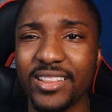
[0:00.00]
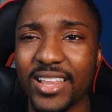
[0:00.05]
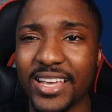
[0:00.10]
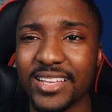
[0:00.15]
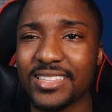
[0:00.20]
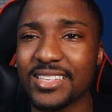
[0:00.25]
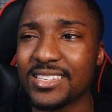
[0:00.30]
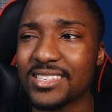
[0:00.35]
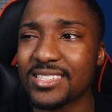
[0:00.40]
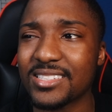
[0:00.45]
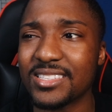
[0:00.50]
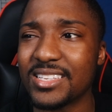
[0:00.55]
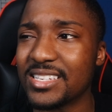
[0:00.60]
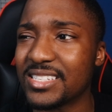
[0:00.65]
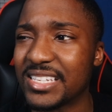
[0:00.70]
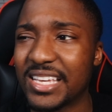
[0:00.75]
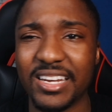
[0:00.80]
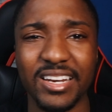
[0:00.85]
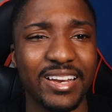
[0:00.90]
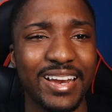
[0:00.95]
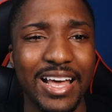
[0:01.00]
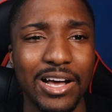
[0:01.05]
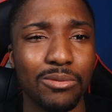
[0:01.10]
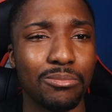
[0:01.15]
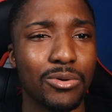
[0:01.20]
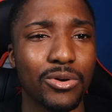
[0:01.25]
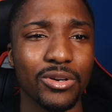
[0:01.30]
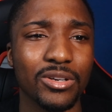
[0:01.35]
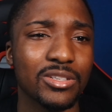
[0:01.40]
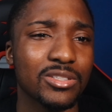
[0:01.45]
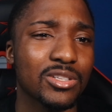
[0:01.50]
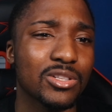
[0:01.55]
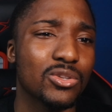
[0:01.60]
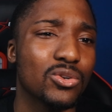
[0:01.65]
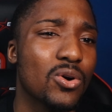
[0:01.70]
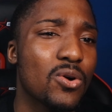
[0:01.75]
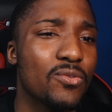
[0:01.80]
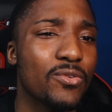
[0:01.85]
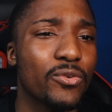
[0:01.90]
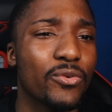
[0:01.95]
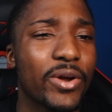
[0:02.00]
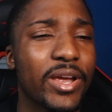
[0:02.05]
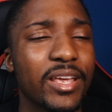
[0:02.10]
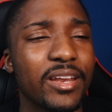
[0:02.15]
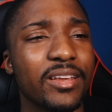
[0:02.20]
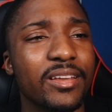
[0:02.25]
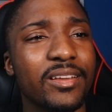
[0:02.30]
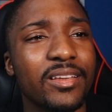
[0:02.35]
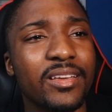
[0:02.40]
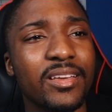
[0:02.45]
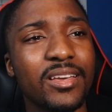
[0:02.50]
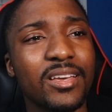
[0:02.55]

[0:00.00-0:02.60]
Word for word: Like this this in and out burger is a little overrated.